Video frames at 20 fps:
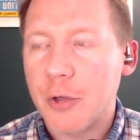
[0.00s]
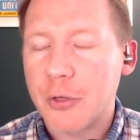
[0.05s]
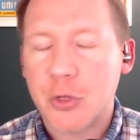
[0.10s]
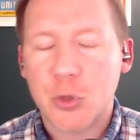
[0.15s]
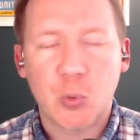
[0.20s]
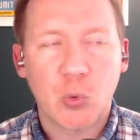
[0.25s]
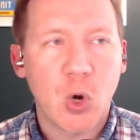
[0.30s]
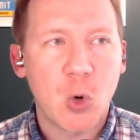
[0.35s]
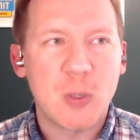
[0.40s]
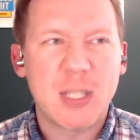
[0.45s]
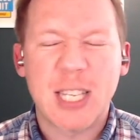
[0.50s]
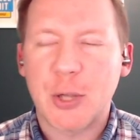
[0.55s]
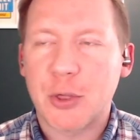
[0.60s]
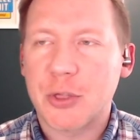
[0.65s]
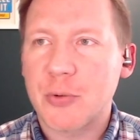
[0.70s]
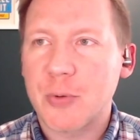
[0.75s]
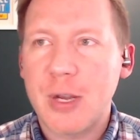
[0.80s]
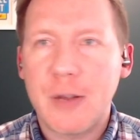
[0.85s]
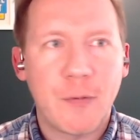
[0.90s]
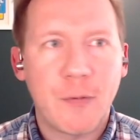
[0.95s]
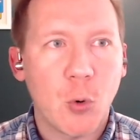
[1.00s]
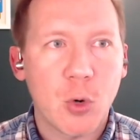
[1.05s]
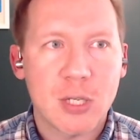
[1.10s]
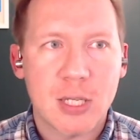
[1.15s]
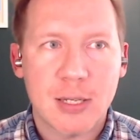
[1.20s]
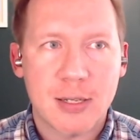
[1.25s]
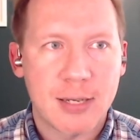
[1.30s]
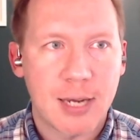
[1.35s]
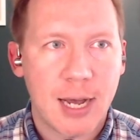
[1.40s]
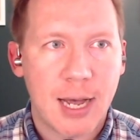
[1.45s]
Throws it 3/4
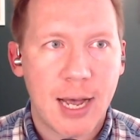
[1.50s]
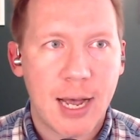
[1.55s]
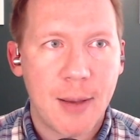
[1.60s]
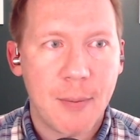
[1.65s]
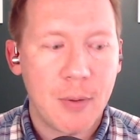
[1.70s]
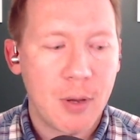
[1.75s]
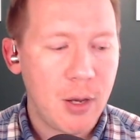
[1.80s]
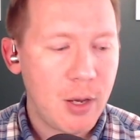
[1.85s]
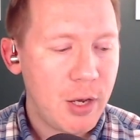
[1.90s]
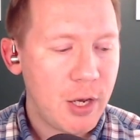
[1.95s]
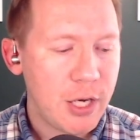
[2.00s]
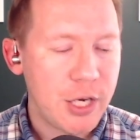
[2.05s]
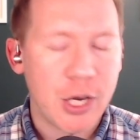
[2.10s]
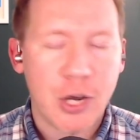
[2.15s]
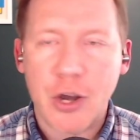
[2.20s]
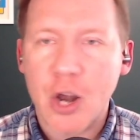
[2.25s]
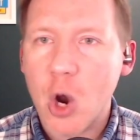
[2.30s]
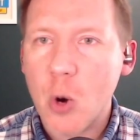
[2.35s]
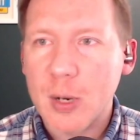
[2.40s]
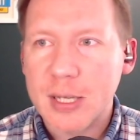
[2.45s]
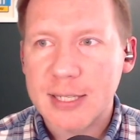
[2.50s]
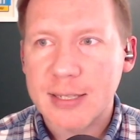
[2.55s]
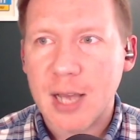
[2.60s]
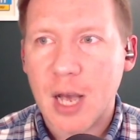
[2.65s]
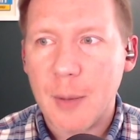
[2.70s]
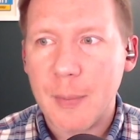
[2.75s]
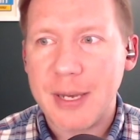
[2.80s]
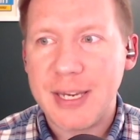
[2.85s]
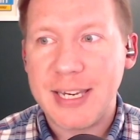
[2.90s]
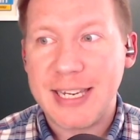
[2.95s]
of the time. You know it's
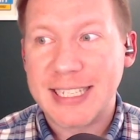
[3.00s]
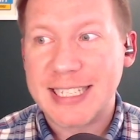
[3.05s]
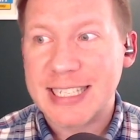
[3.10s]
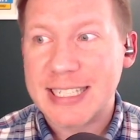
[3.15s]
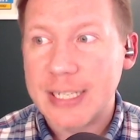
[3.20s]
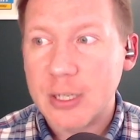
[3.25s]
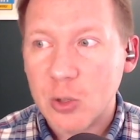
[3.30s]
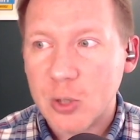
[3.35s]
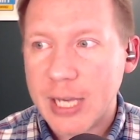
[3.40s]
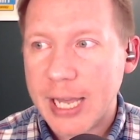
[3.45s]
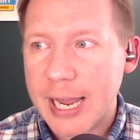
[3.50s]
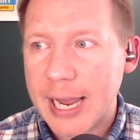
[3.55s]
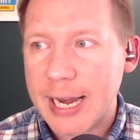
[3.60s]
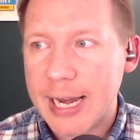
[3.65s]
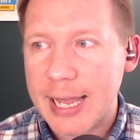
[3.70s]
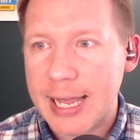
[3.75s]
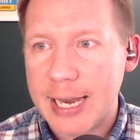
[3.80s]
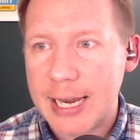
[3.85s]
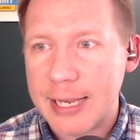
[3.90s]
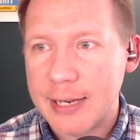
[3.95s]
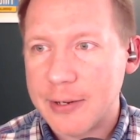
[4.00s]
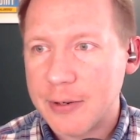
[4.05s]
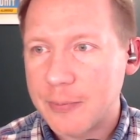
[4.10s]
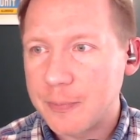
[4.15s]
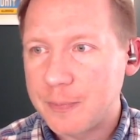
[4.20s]
coming. You still can't hit it.